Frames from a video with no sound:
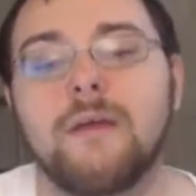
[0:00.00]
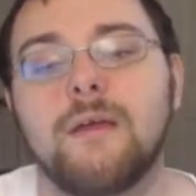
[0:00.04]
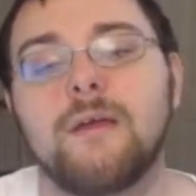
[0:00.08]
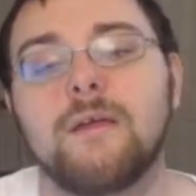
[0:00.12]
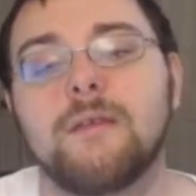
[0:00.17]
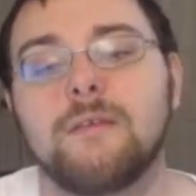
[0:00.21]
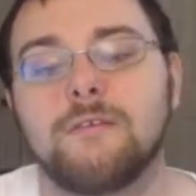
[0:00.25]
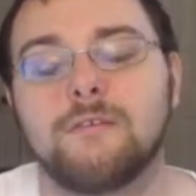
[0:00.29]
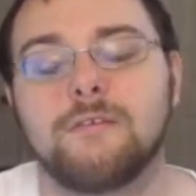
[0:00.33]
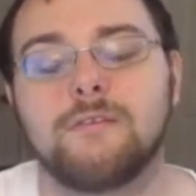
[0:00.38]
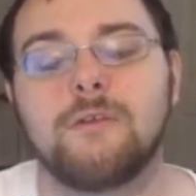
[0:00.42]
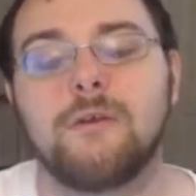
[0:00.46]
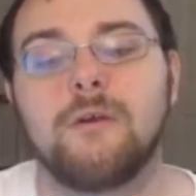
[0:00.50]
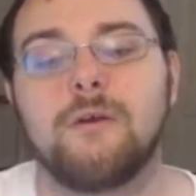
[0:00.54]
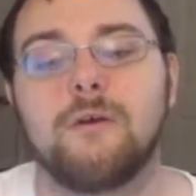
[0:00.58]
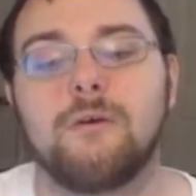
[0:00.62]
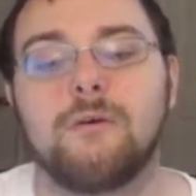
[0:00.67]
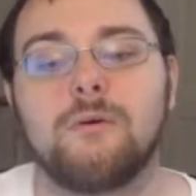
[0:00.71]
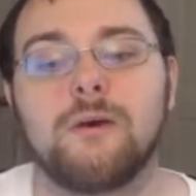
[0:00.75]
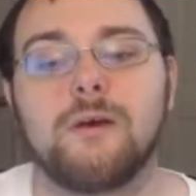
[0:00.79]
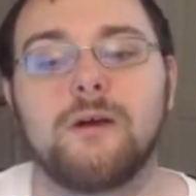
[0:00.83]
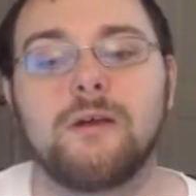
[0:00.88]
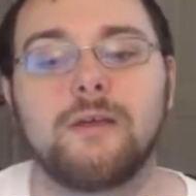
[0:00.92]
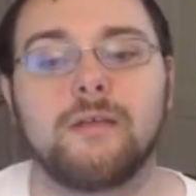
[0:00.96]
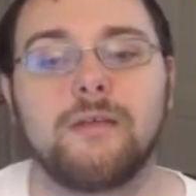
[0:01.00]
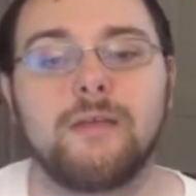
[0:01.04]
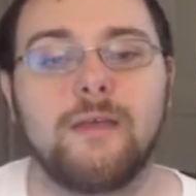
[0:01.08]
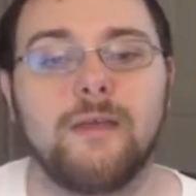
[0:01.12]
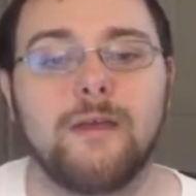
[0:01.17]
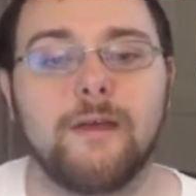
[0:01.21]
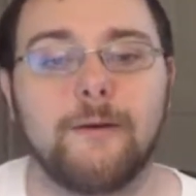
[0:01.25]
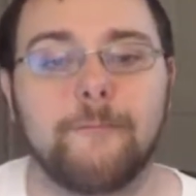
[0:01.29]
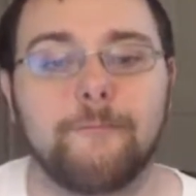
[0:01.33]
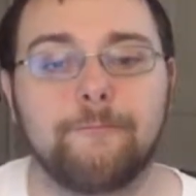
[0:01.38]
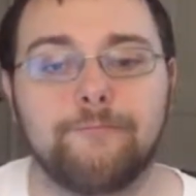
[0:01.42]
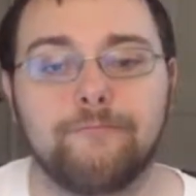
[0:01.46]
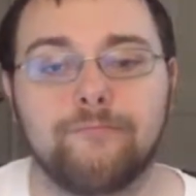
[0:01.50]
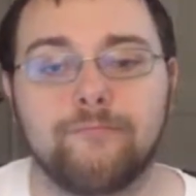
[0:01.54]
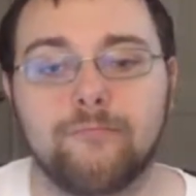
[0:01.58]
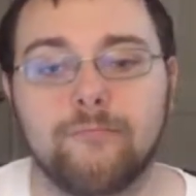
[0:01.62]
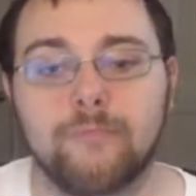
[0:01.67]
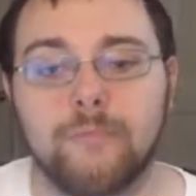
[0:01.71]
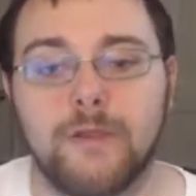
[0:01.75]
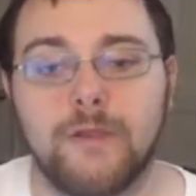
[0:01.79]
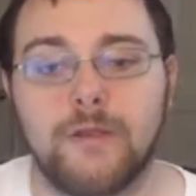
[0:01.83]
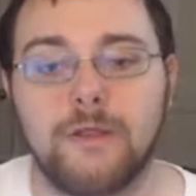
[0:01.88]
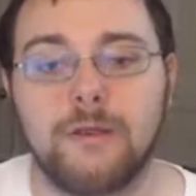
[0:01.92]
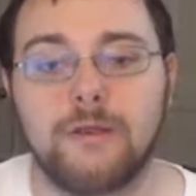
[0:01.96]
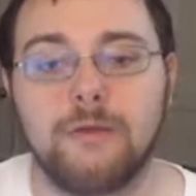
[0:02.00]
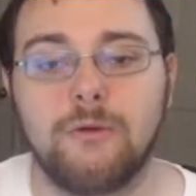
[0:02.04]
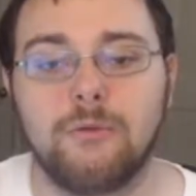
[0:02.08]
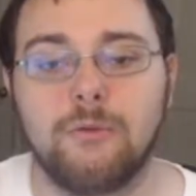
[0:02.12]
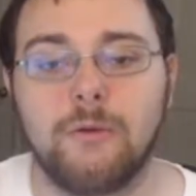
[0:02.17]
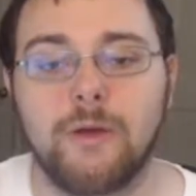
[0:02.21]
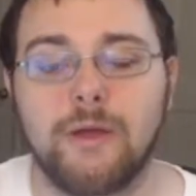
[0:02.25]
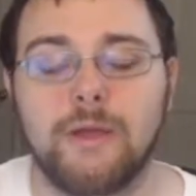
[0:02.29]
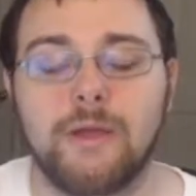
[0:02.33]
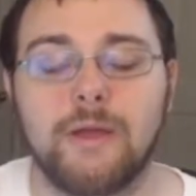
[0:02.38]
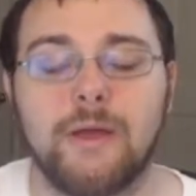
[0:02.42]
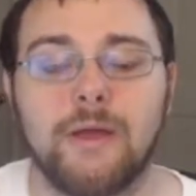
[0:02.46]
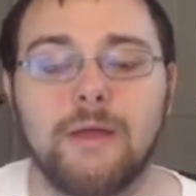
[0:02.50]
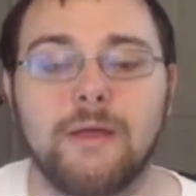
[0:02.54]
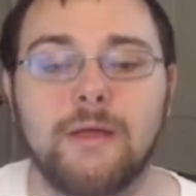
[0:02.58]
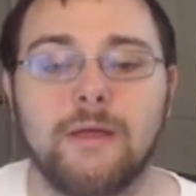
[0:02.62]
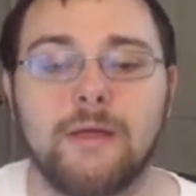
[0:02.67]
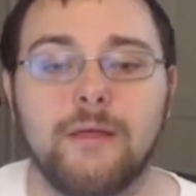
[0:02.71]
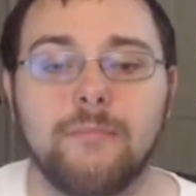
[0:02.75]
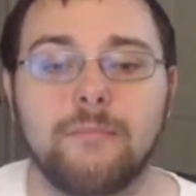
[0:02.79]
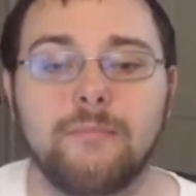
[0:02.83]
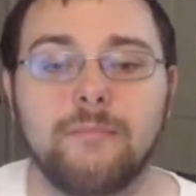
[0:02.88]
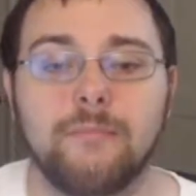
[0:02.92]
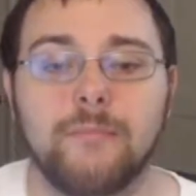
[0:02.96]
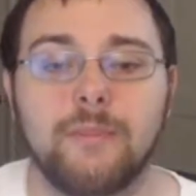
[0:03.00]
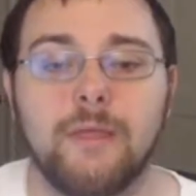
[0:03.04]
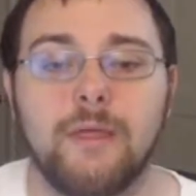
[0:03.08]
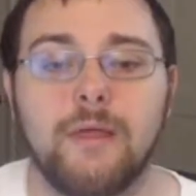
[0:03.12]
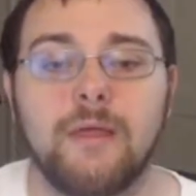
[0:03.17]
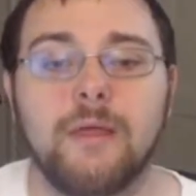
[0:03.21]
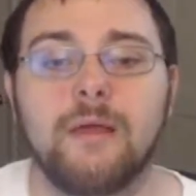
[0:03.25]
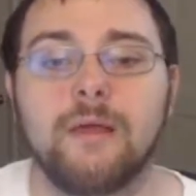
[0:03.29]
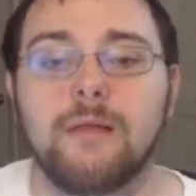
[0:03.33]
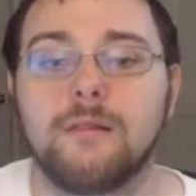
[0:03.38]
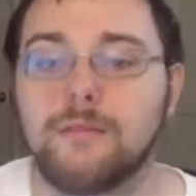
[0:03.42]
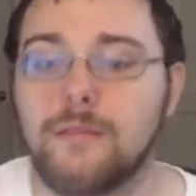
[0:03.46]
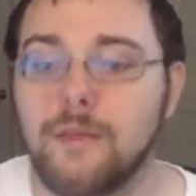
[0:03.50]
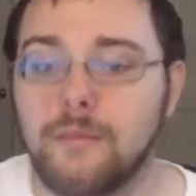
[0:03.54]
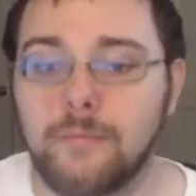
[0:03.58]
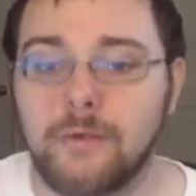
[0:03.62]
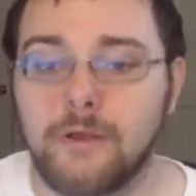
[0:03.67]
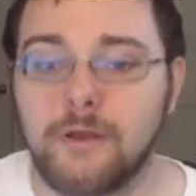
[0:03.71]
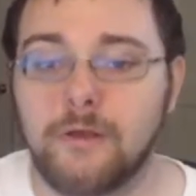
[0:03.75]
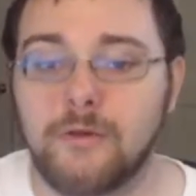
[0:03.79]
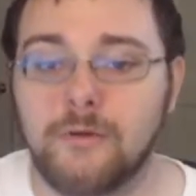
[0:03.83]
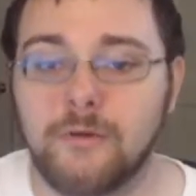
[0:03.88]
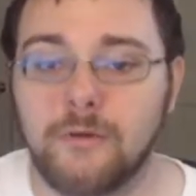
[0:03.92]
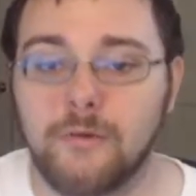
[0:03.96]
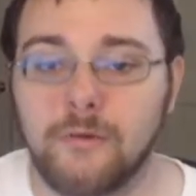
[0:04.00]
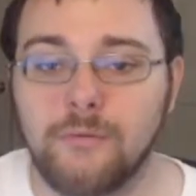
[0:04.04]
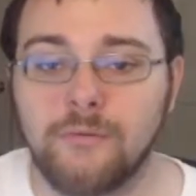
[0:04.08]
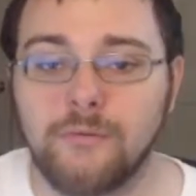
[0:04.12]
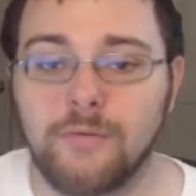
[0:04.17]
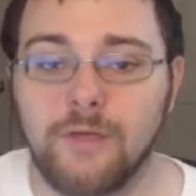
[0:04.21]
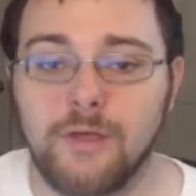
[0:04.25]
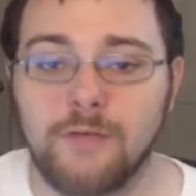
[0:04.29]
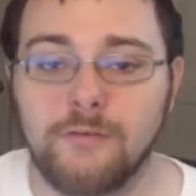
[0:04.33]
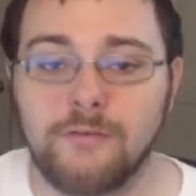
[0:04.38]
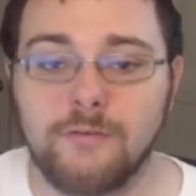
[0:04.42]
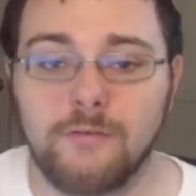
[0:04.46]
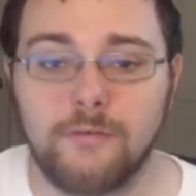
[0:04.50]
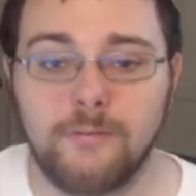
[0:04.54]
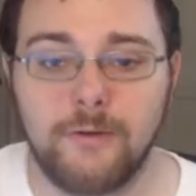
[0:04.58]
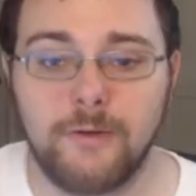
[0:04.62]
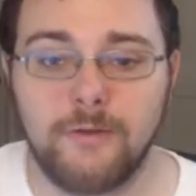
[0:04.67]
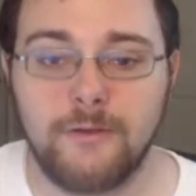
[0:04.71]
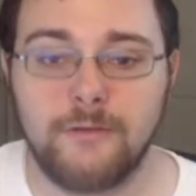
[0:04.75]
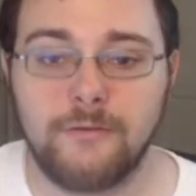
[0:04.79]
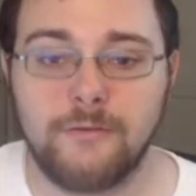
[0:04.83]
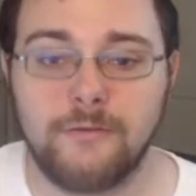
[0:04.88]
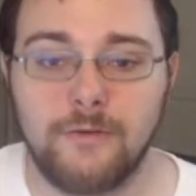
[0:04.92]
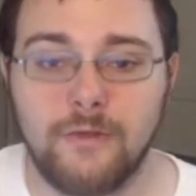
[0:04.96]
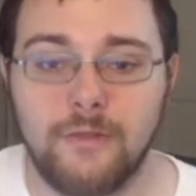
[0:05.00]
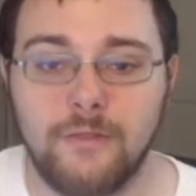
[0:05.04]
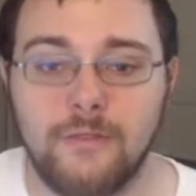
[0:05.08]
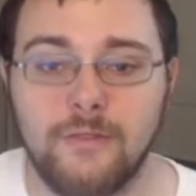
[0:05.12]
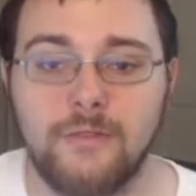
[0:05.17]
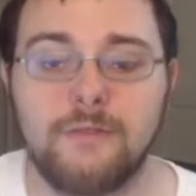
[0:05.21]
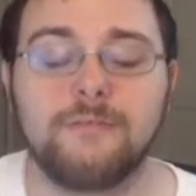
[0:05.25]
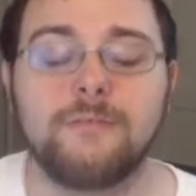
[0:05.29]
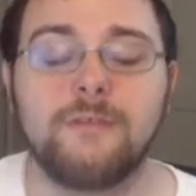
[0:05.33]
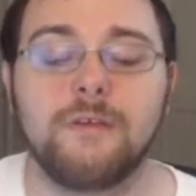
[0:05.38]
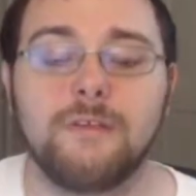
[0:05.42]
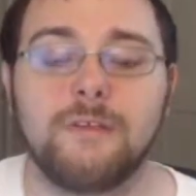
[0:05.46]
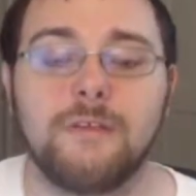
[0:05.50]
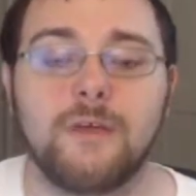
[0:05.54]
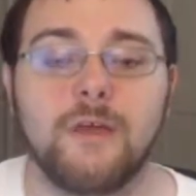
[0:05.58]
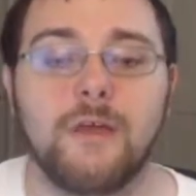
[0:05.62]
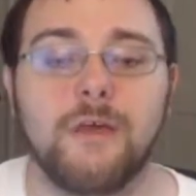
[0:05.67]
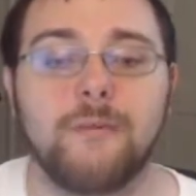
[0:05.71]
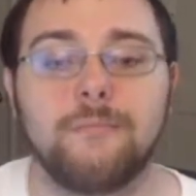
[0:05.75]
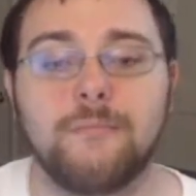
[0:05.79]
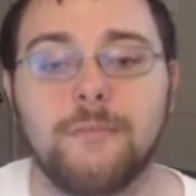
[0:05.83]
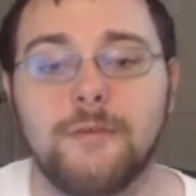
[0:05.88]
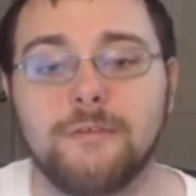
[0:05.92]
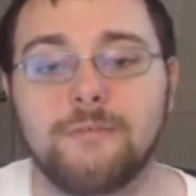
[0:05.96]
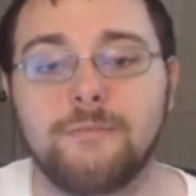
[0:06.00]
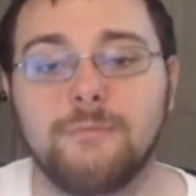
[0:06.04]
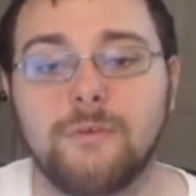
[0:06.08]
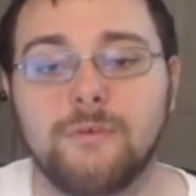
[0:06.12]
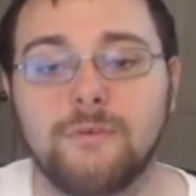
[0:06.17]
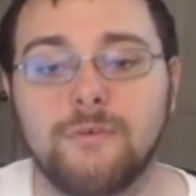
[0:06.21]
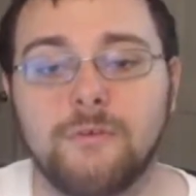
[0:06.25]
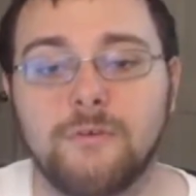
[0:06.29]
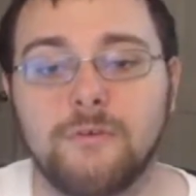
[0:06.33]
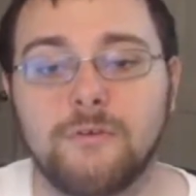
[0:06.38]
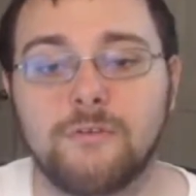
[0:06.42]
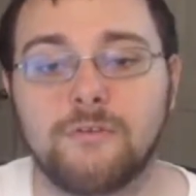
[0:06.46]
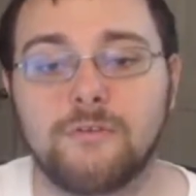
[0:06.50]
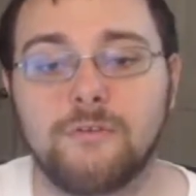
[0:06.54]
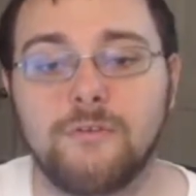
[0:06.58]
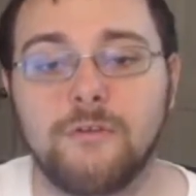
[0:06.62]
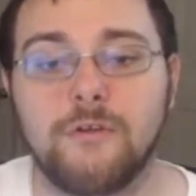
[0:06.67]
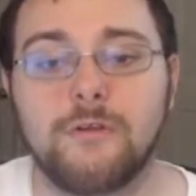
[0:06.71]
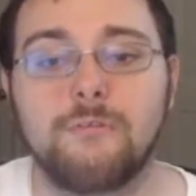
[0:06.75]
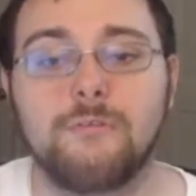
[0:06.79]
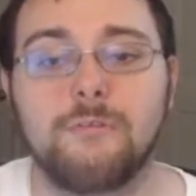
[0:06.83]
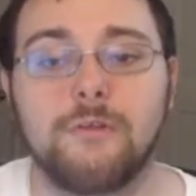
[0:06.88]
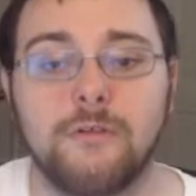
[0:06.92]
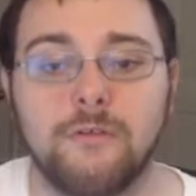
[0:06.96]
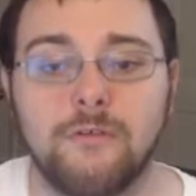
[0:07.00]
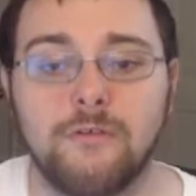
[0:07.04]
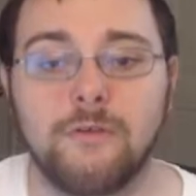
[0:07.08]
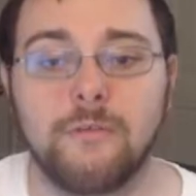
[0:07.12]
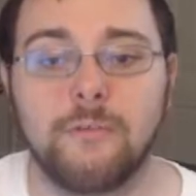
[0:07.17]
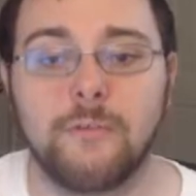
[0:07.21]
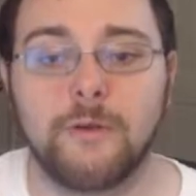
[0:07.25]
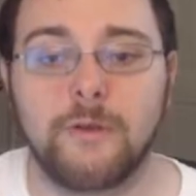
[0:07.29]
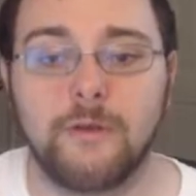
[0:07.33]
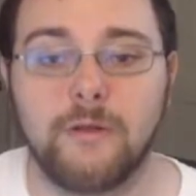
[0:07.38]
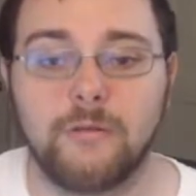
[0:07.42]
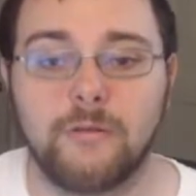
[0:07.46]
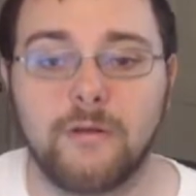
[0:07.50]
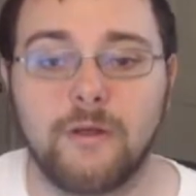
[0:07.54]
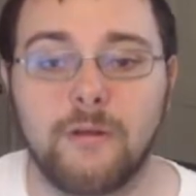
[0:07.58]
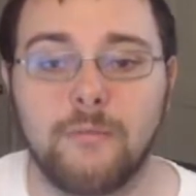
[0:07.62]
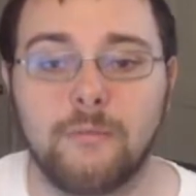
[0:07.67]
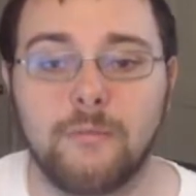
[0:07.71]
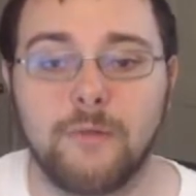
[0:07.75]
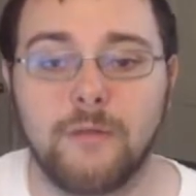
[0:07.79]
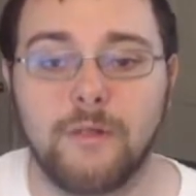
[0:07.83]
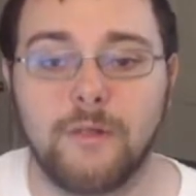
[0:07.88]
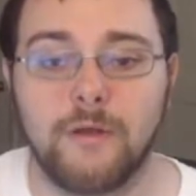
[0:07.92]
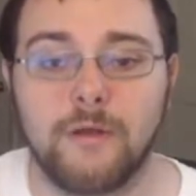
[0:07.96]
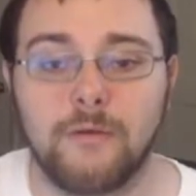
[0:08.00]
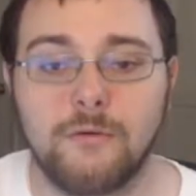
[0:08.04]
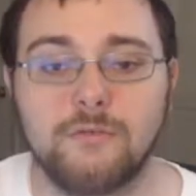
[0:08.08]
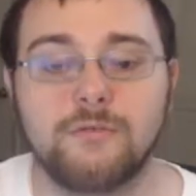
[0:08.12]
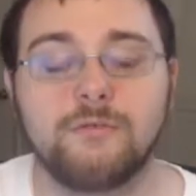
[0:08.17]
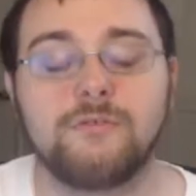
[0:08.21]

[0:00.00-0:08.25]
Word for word: So, uh, yeah. But anyway, um, let me know your own thoughts and opinions on this. Anything I miss, misunderstood, please let me know down below.